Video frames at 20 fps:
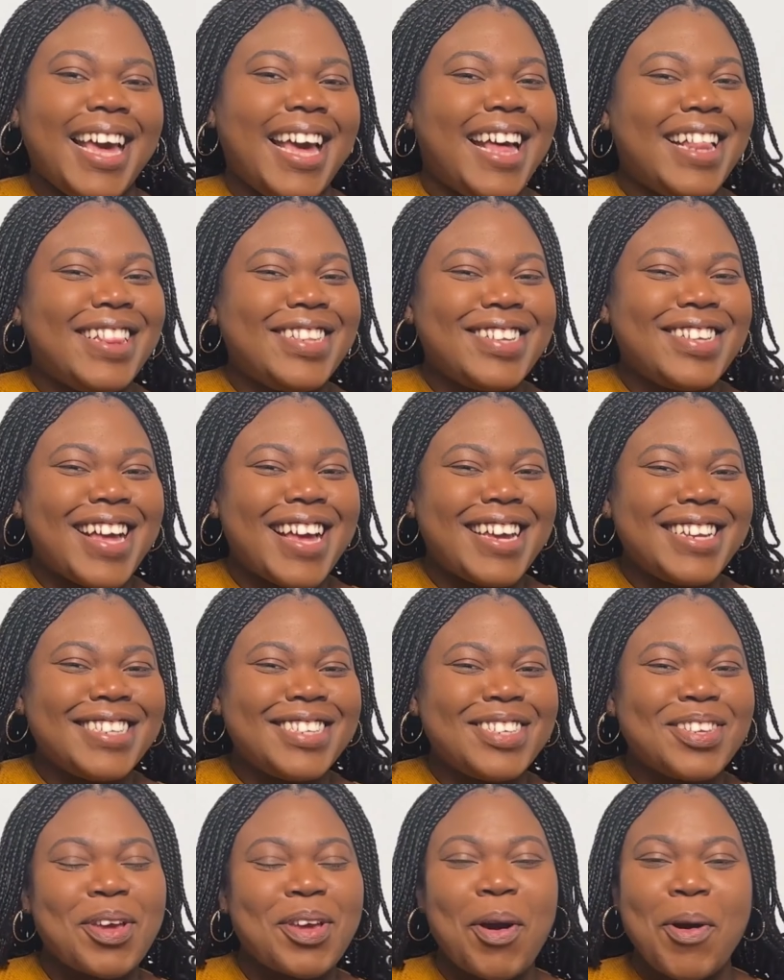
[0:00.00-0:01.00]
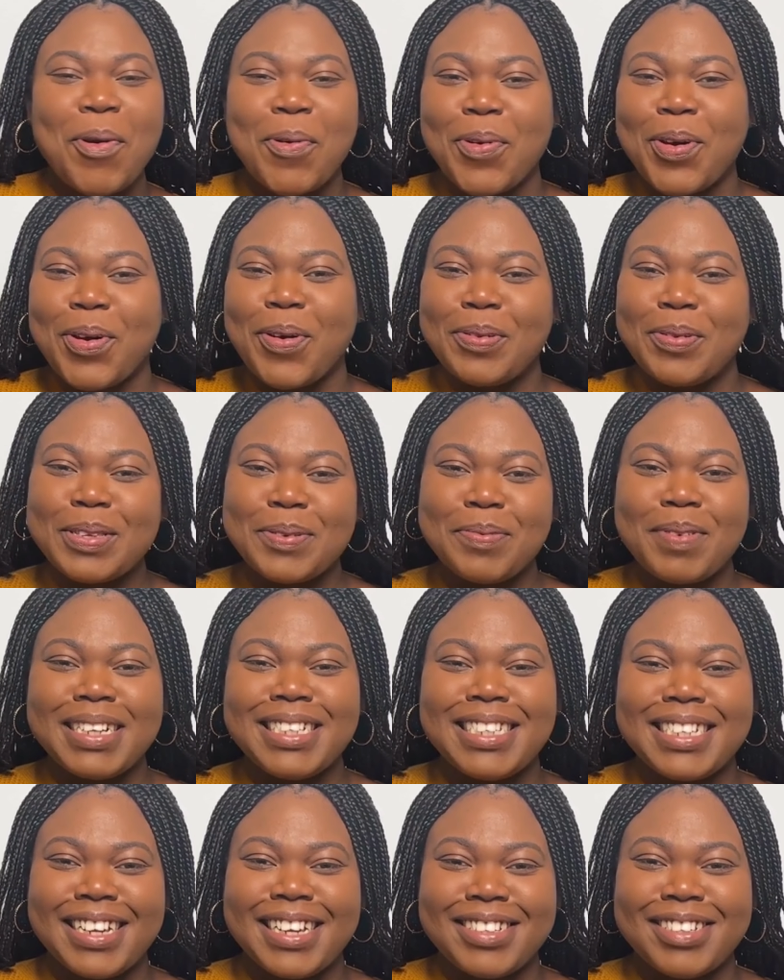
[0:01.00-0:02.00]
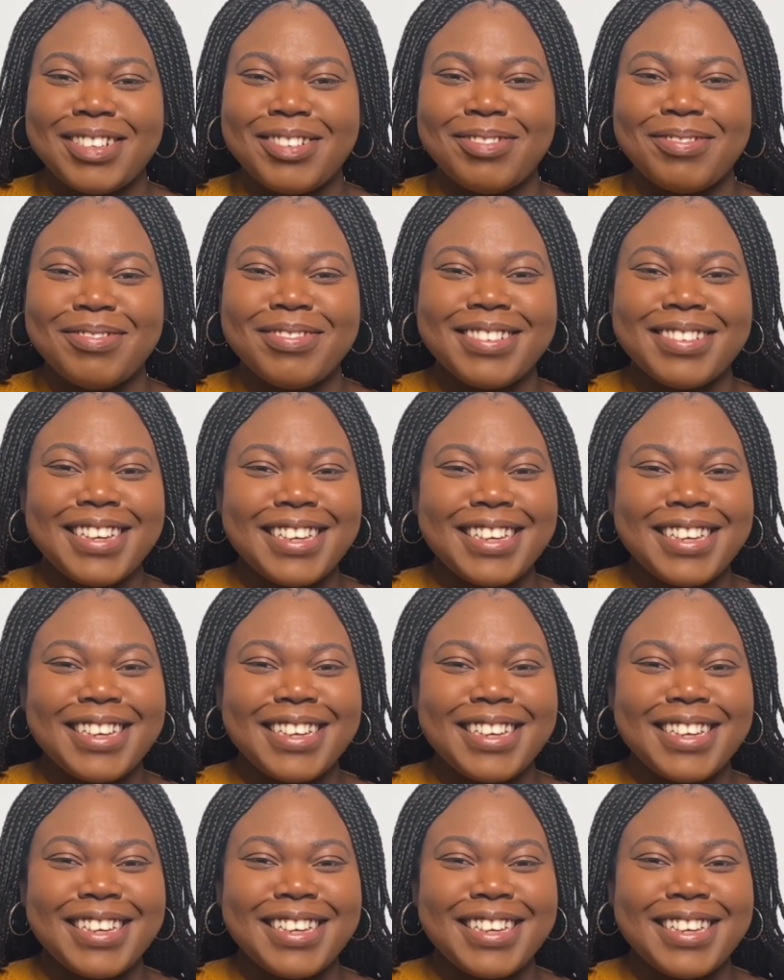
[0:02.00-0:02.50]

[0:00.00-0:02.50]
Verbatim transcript: Hello guys, welcome to my channel.